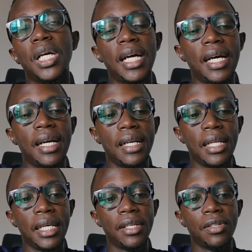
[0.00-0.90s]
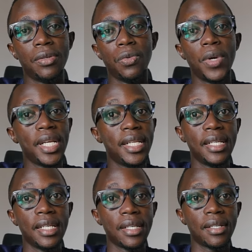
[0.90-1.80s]
uh, like
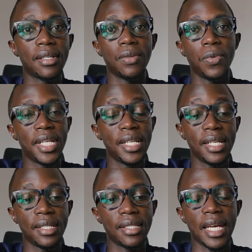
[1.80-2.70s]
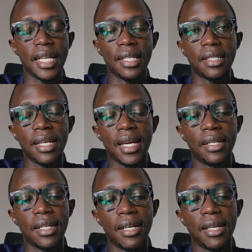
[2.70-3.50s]
wedding, weddings and and.